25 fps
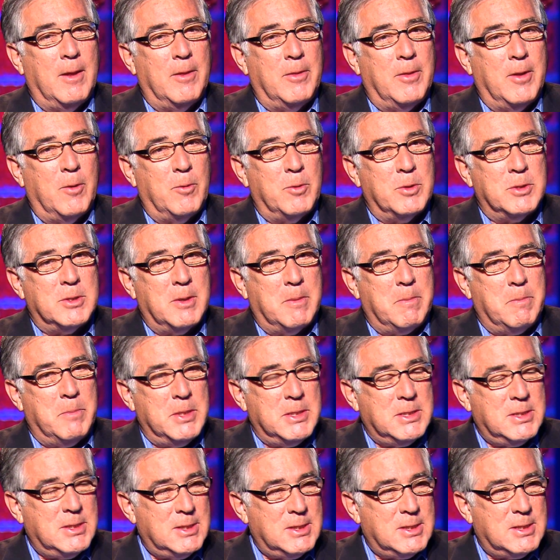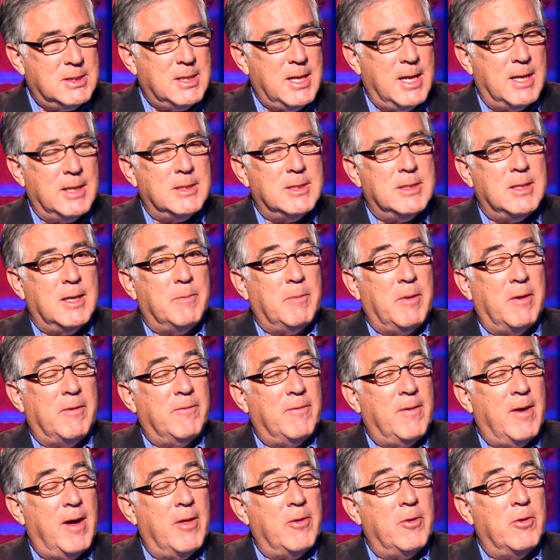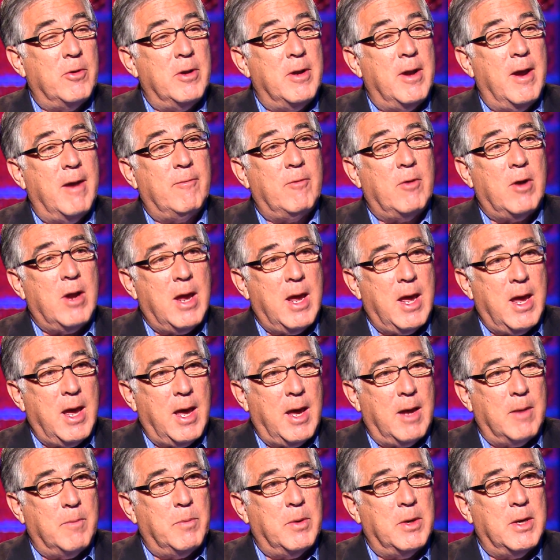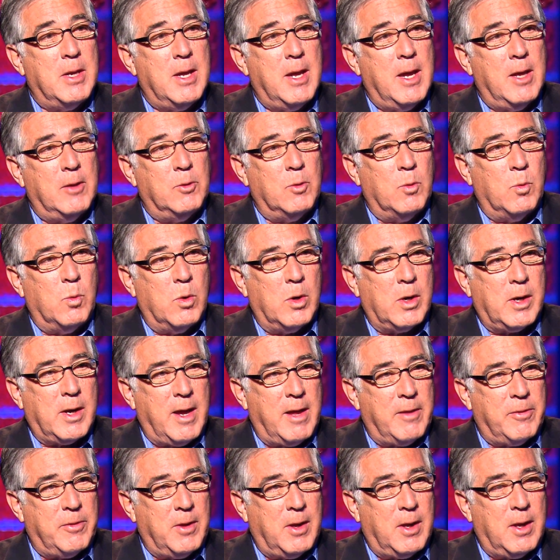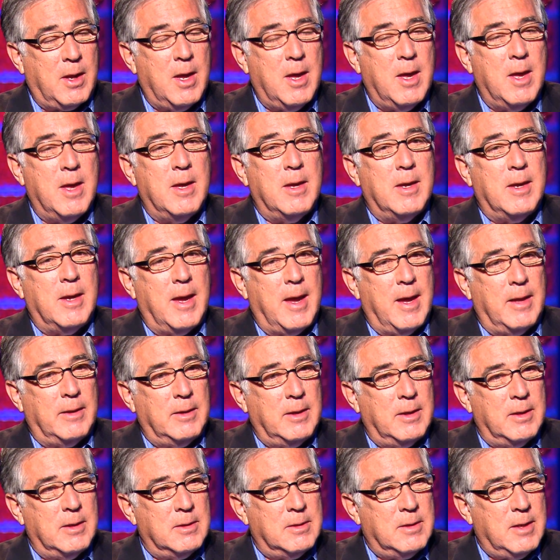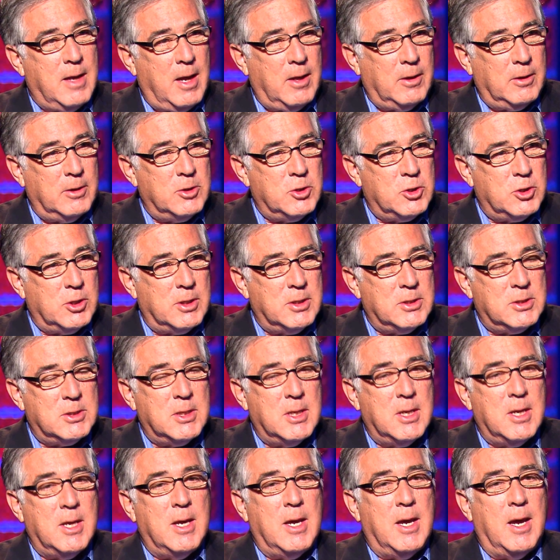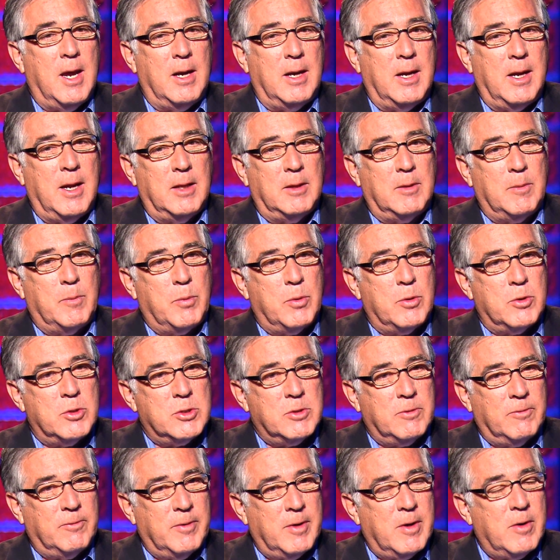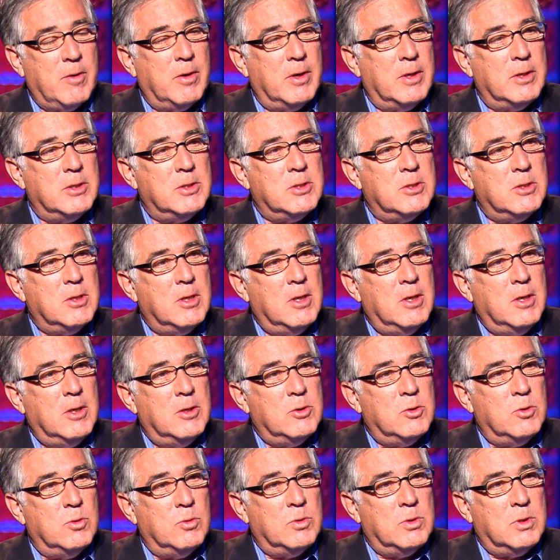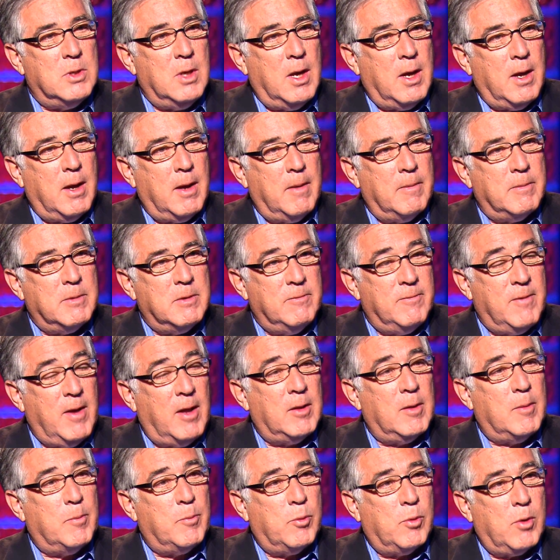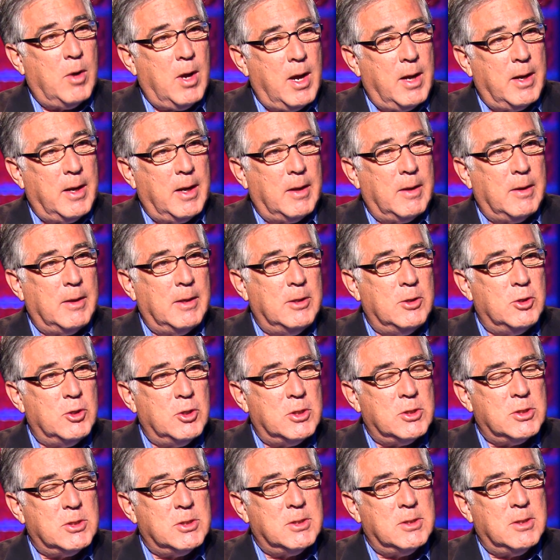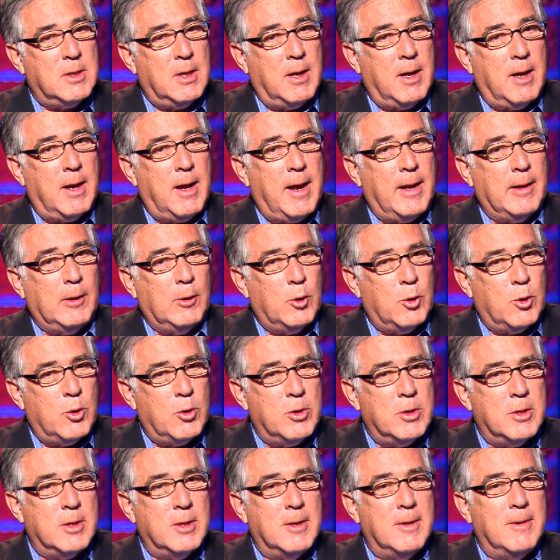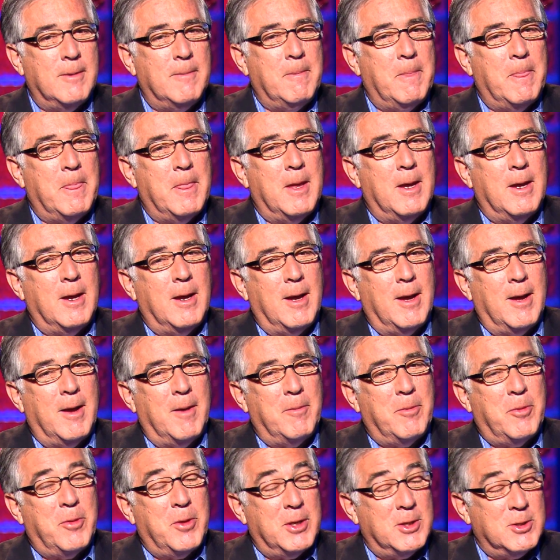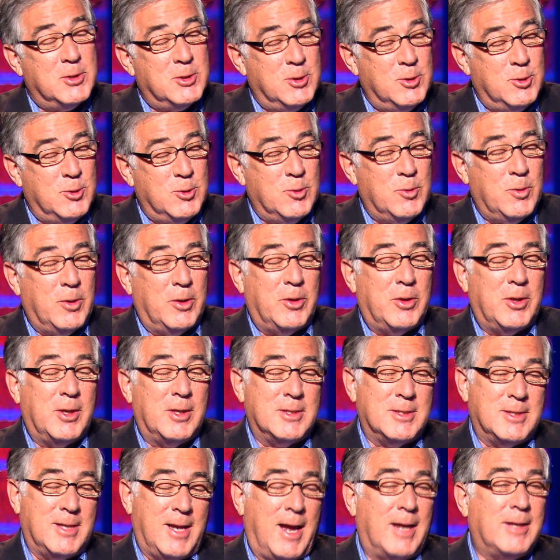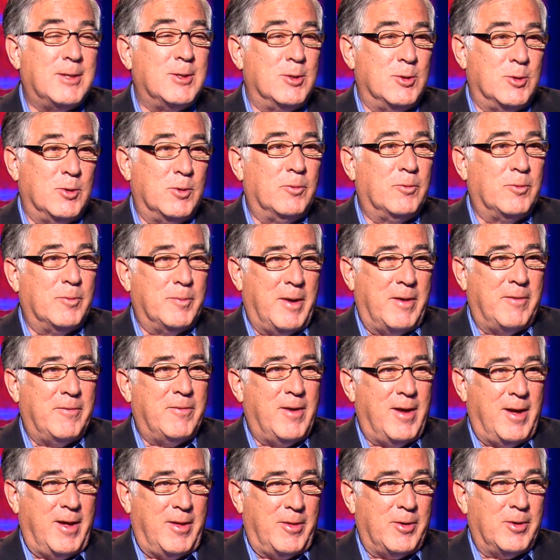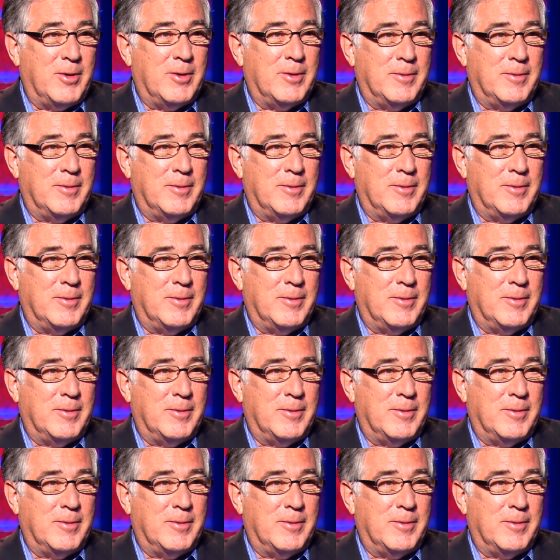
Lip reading: there was a business sense that my father never had, but he had the work ethic, he had the intelligence, and he had the perseverance to develop product. I learned things to do and things not to do from my father.